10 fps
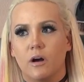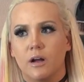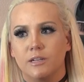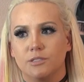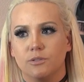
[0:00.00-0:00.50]

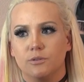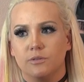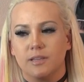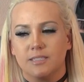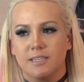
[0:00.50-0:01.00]
on to
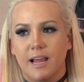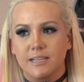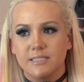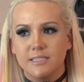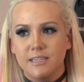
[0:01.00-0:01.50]
this
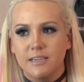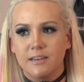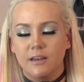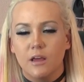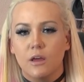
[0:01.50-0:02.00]
next
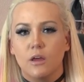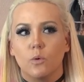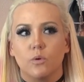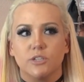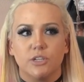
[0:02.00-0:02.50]
scene
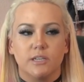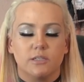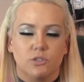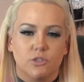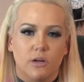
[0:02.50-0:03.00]
which
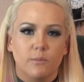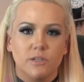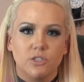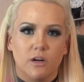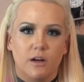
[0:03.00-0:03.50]
is
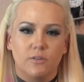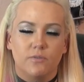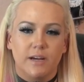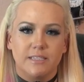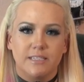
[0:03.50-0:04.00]
Shaman John
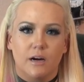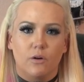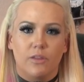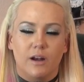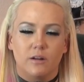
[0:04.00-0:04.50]
finds
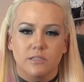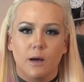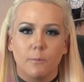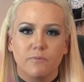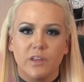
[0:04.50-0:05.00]
out that on
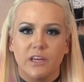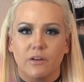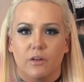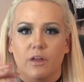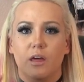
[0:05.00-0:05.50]
top of the
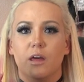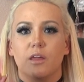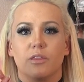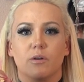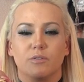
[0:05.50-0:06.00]
hill
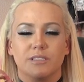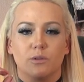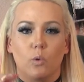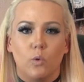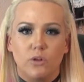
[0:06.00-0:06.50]
there was
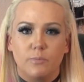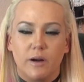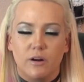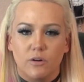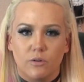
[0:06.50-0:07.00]
an old
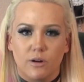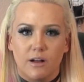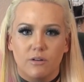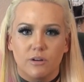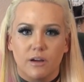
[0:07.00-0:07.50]
burial
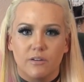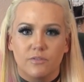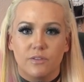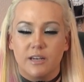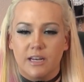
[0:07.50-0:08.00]
ground
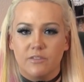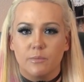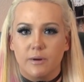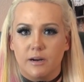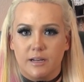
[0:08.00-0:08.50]
of the Native
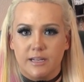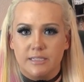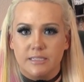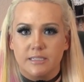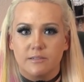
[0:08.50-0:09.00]

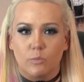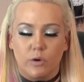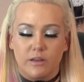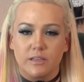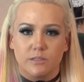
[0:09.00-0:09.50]
Americans
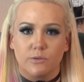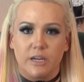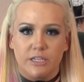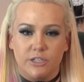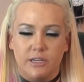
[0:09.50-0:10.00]
where this
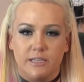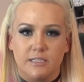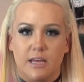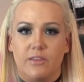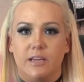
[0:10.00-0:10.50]
location
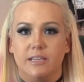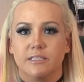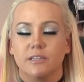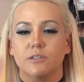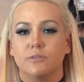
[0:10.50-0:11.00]
is, and that
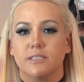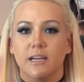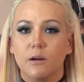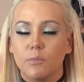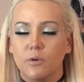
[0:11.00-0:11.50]
he's gonna do a
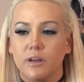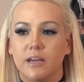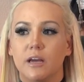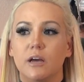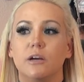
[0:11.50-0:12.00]

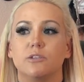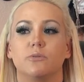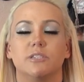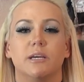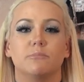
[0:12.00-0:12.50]
ceremony
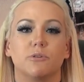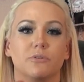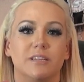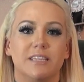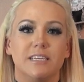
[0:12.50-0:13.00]
to attempt to
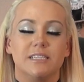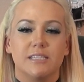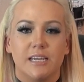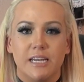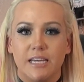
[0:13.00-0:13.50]
release
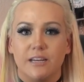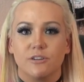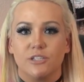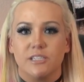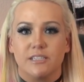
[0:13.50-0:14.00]
the, any
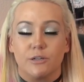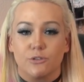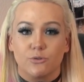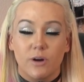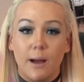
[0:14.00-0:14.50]
energies that are
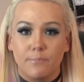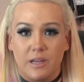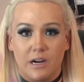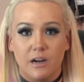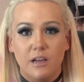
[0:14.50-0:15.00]
trapped
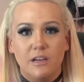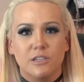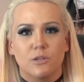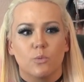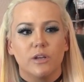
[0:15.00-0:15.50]
there.
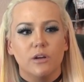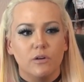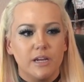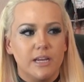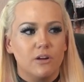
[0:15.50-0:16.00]
So, when
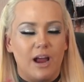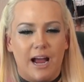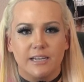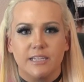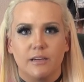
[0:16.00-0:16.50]
you're
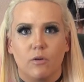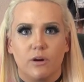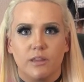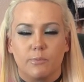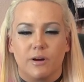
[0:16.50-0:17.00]
interacting
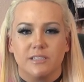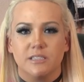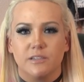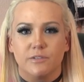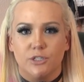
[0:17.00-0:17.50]
or in the
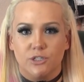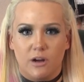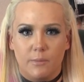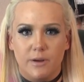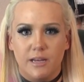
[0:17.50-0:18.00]
presence of a
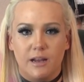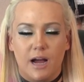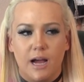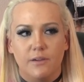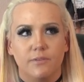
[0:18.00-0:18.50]
shaman,
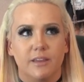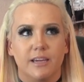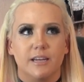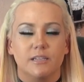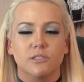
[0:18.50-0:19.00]
I feel
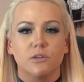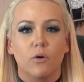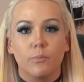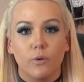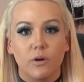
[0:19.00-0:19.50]
like it is
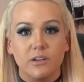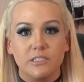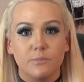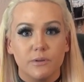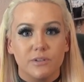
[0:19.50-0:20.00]
so important
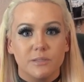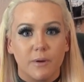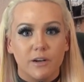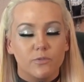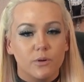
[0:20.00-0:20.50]
to be
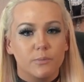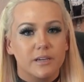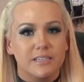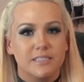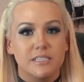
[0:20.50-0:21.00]
respectful
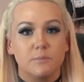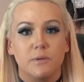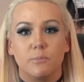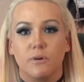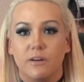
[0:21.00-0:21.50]
because these people